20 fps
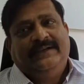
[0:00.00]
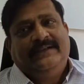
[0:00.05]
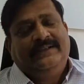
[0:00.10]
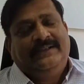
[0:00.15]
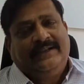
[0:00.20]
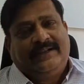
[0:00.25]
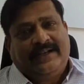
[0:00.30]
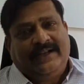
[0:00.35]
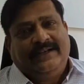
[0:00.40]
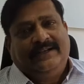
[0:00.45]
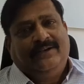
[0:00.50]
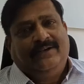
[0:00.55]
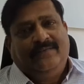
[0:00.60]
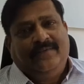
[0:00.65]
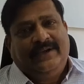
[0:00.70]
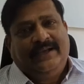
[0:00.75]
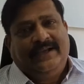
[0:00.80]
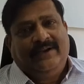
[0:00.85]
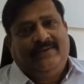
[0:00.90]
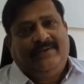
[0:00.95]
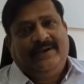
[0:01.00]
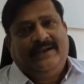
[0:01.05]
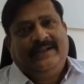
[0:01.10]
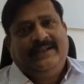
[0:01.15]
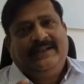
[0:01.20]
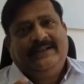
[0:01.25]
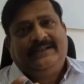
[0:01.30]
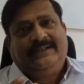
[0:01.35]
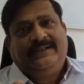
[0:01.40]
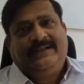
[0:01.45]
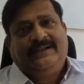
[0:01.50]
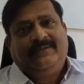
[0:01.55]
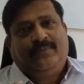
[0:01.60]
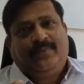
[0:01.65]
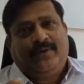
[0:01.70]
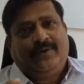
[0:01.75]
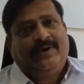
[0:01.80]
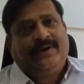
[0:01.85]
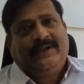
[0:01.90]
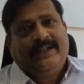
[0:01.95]
see right now we have only certain
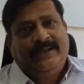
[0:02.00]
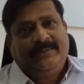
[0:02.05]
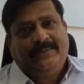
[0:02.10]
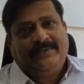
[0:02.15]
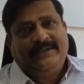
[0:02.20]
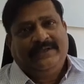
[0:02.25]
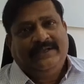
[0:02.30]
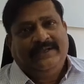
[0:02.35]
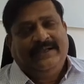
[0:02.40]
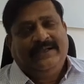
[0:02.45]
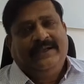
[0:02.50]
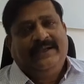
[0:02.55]
prototypes,